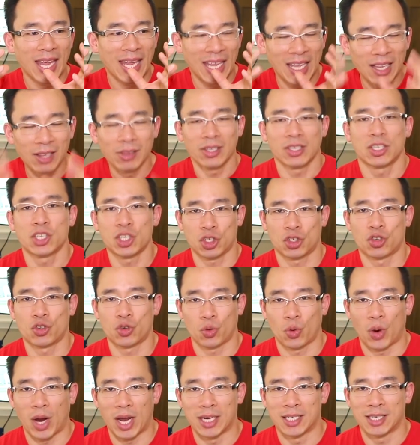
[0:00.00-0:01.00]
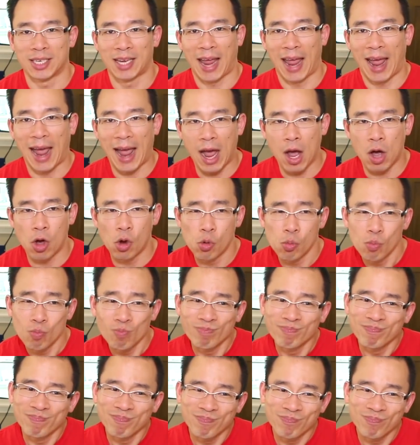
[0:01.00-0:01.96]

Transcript: illustrate how